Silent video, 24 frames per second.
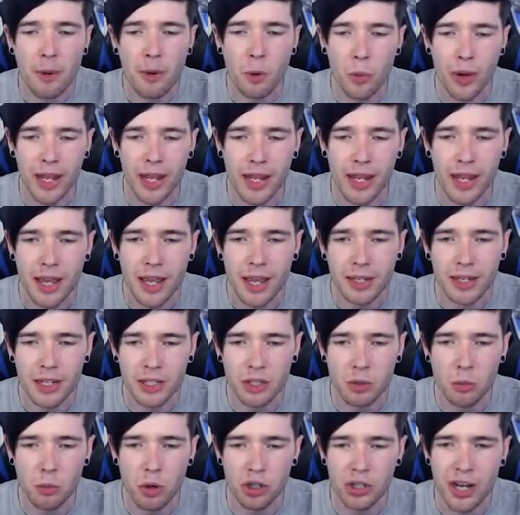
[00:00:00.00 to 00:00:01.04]
but we need
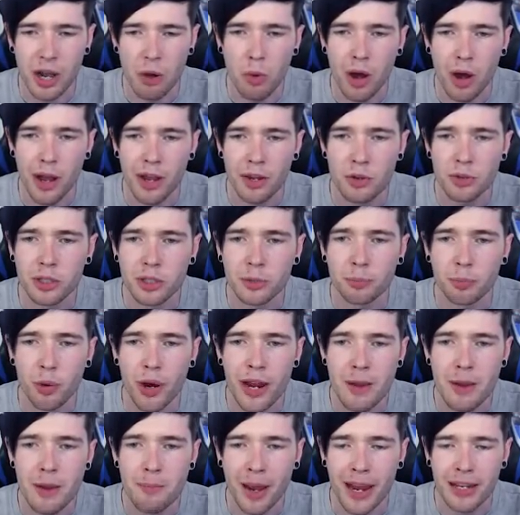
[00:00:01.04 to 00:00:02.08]
to watch out. Why are you
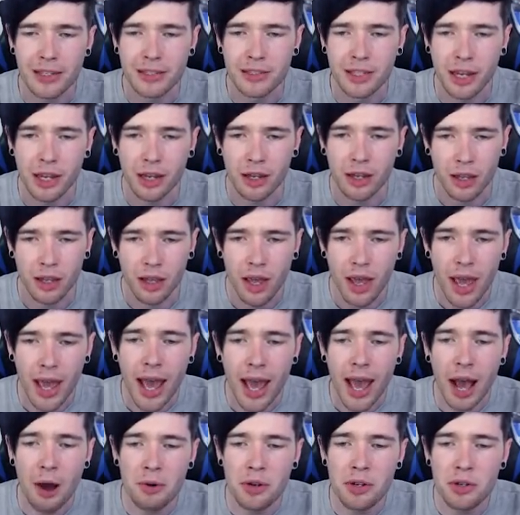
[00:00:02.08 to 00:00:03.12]
spray painting?
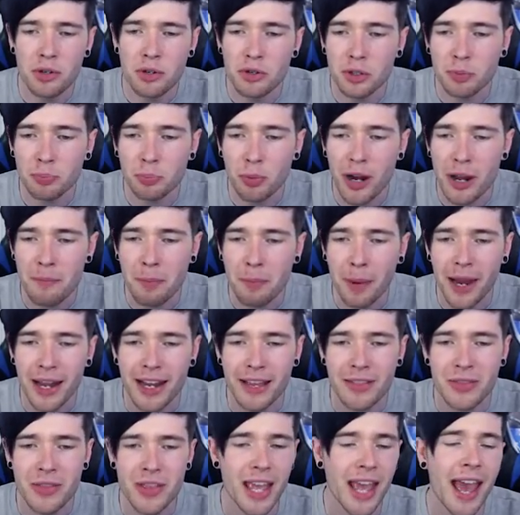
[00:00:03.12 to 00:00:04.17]
How did you spray paint
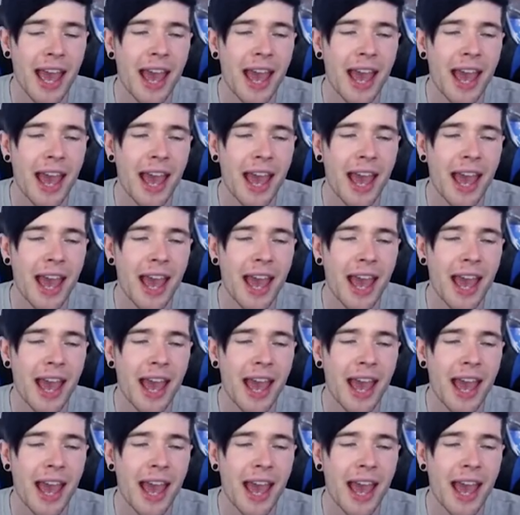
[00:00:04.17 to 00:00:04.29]
in the